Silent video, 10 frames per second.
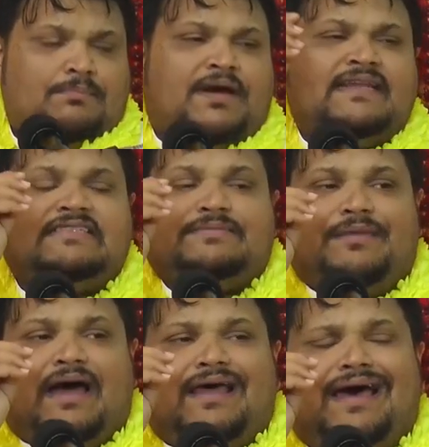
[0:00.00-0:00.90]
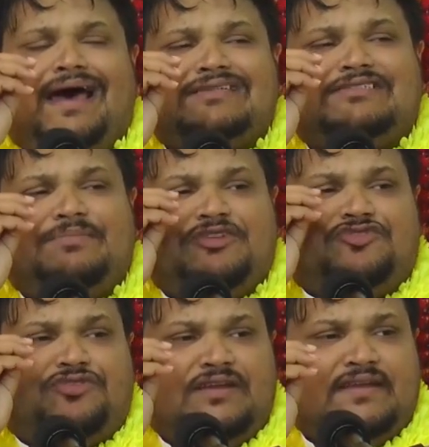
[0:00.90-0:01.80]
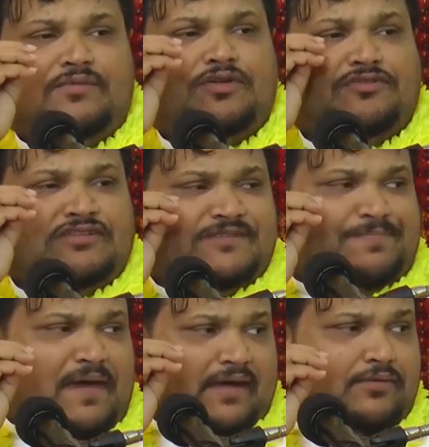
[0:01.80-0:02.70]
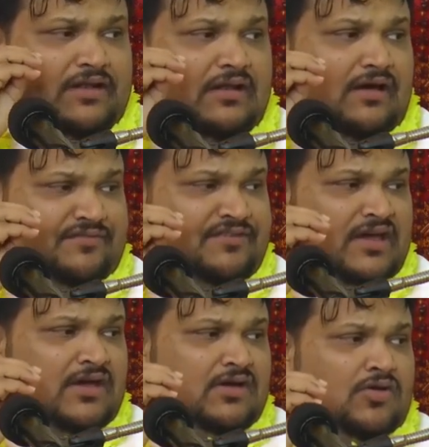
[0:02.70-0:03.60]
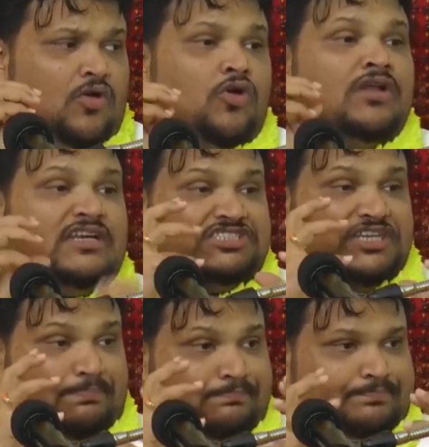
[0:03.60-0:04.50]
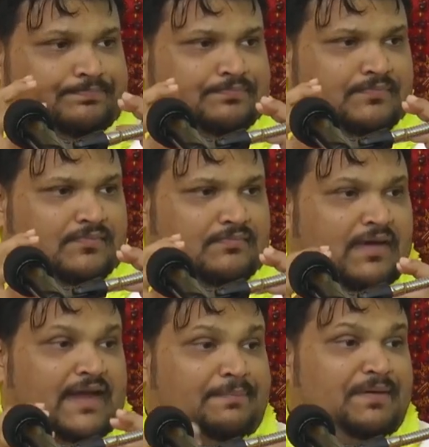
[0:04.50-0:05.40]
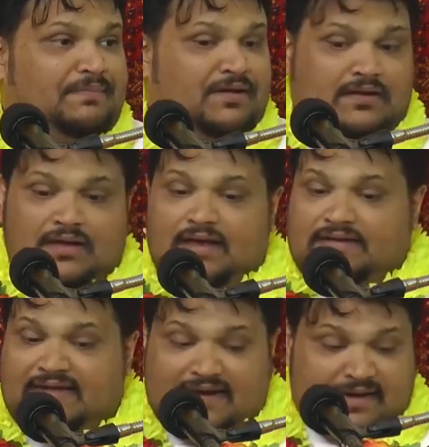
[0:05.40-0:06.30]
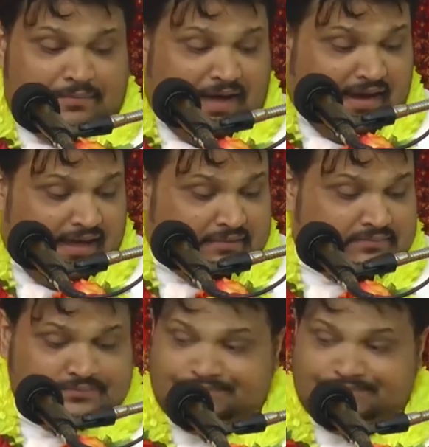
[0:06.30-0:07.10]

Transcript: But this mala has to be treated with respect, with love, ownership. Many people take their mala